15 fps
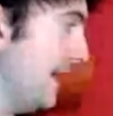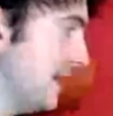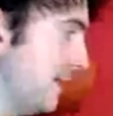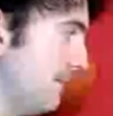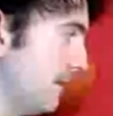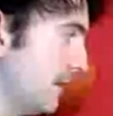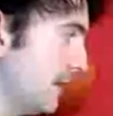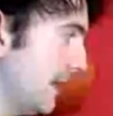in
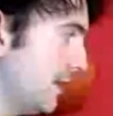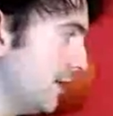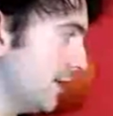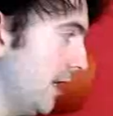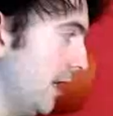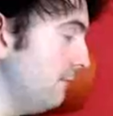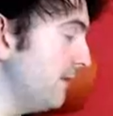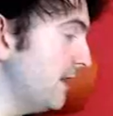Wonderland show,
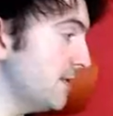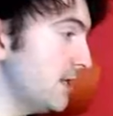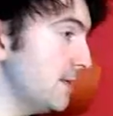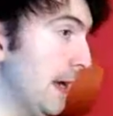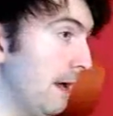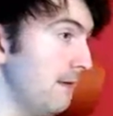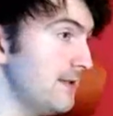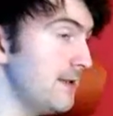which was
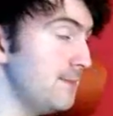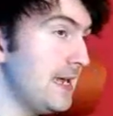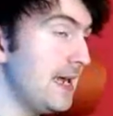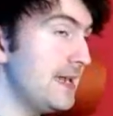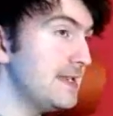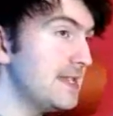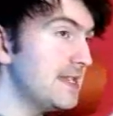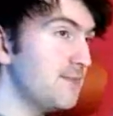supposed to be
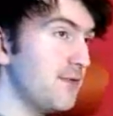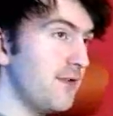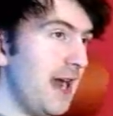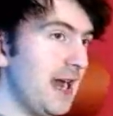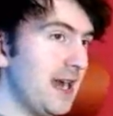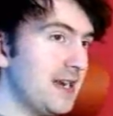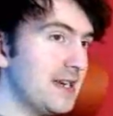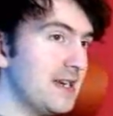in
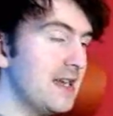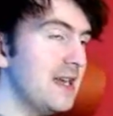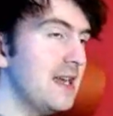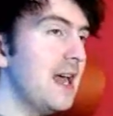spring,